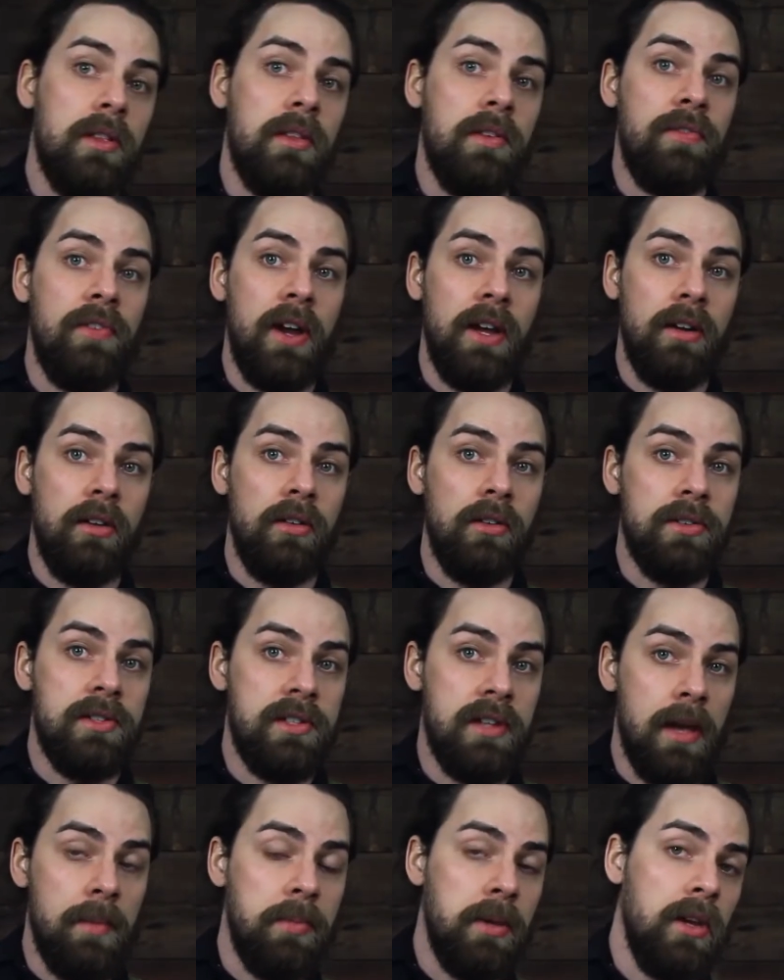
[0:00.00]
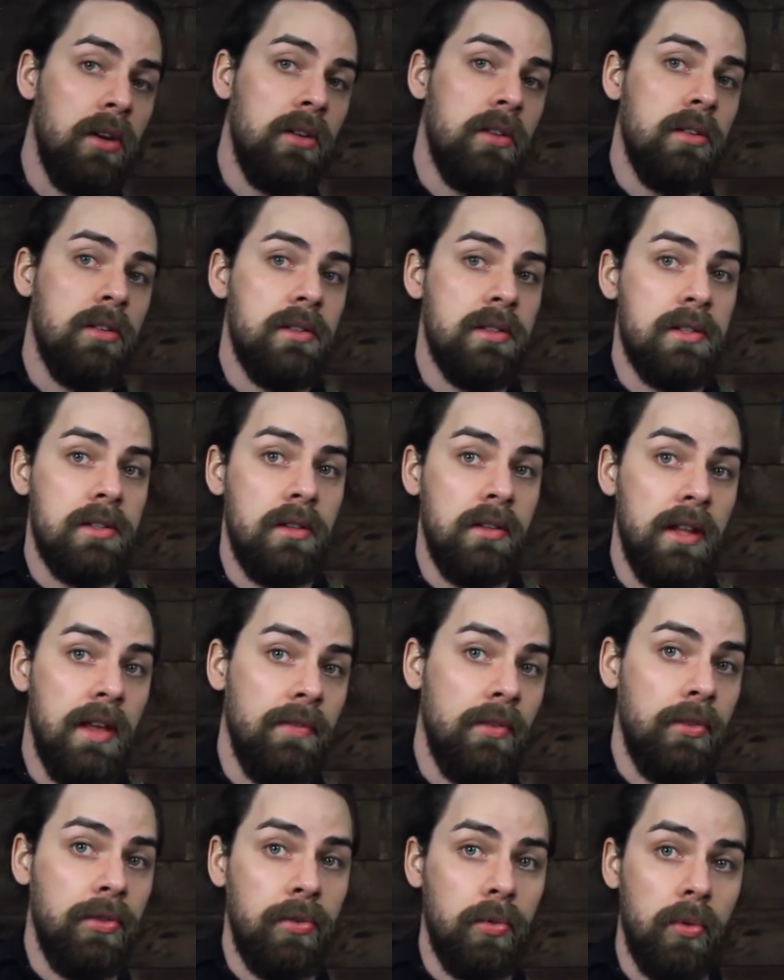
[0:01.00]
The final step here,
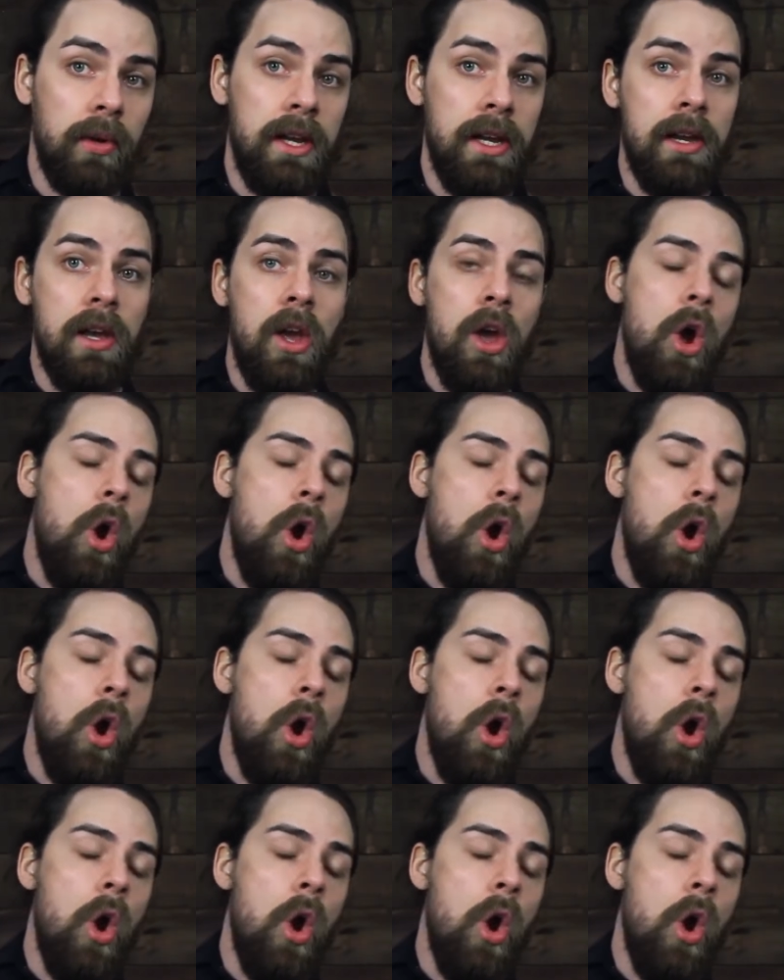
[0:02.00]
level 3,